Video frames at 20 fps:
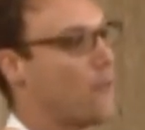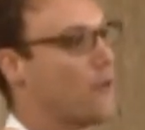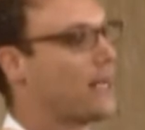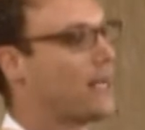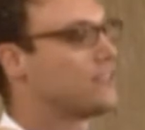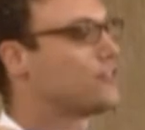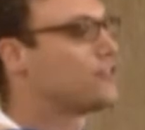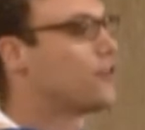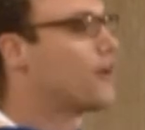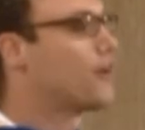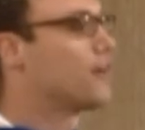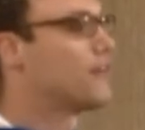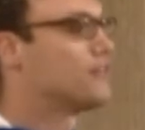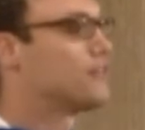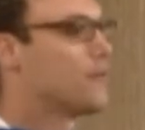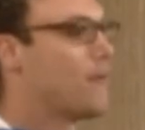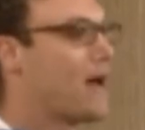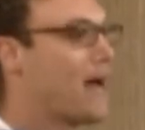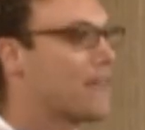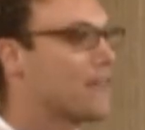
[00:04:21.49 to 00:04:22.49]
When I
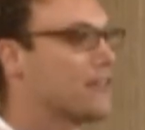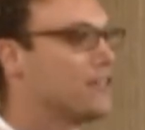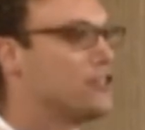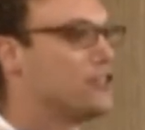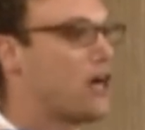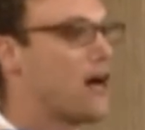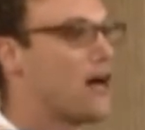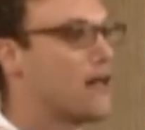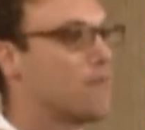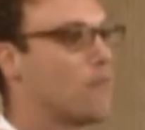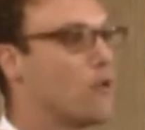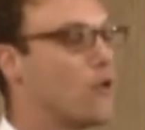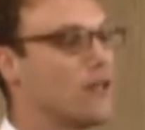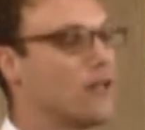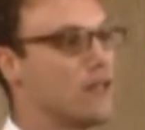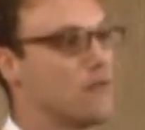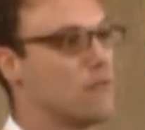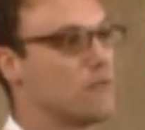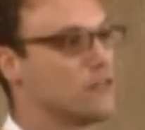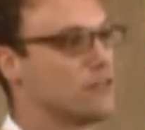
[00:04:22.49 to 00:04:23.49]
started at DeMatha, John
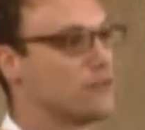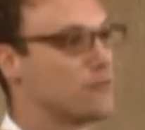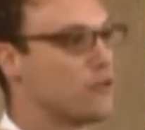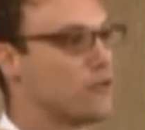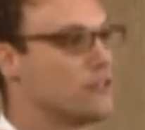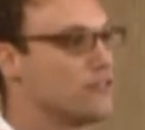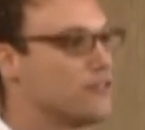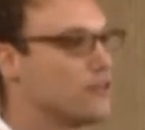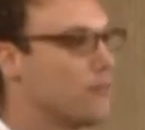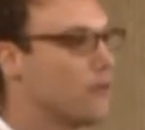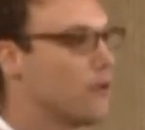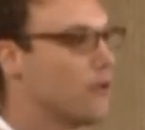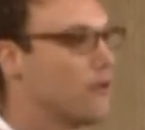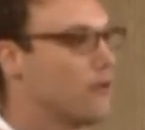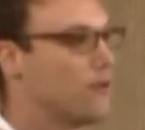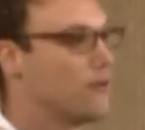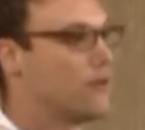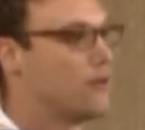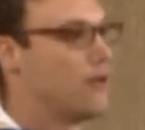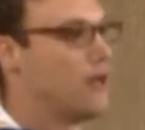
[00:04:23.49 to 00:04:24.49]
Moylan was
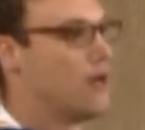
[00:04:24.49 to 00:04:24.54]
principal,